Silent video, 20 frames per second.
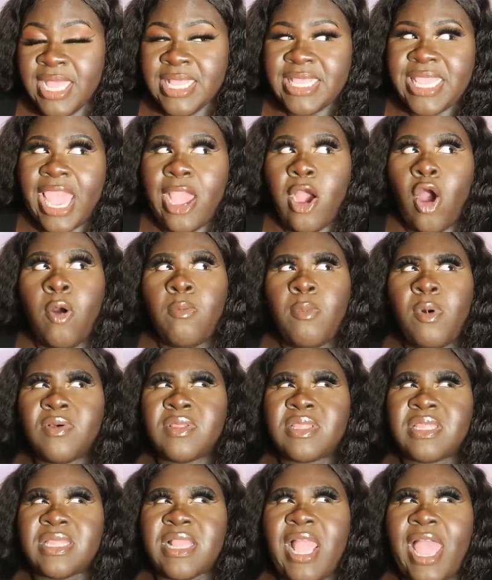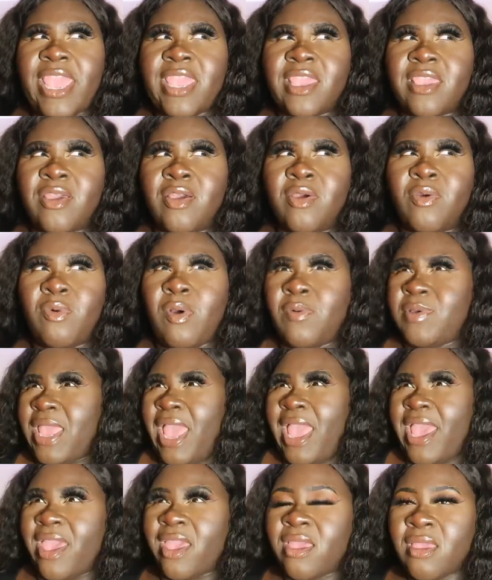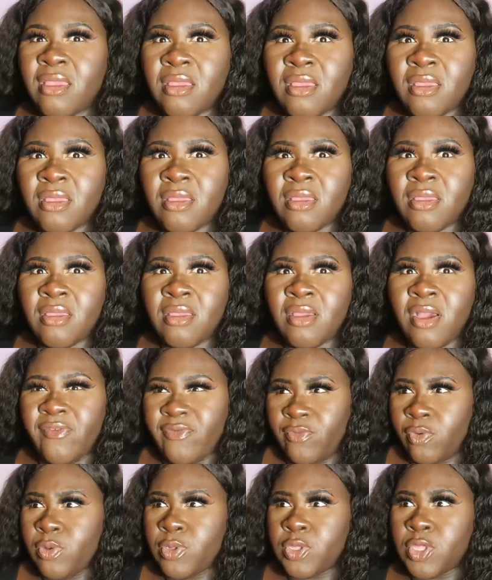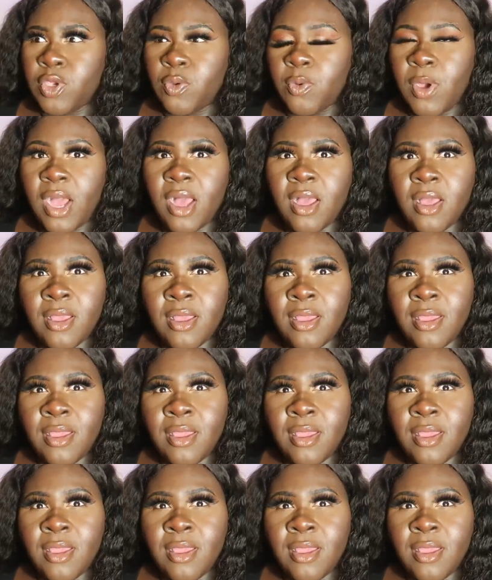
they're almost like, well, yeah, of course you are.